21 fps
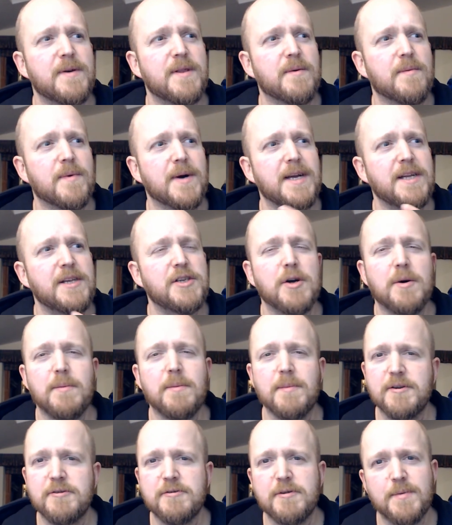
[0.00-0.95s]
the way
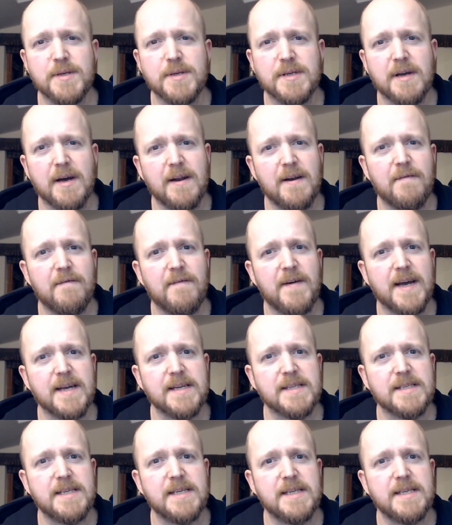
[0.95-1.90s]
geometry was kind of
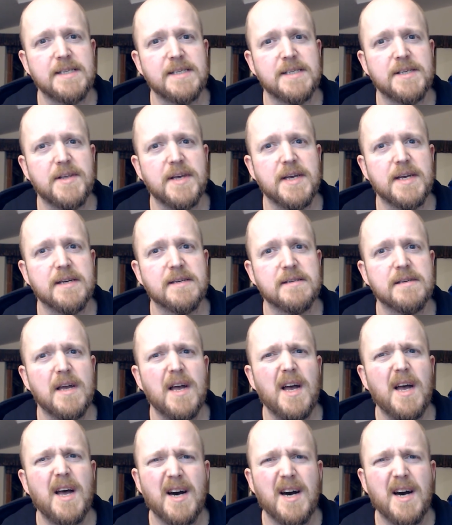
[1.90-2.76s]
factored into things.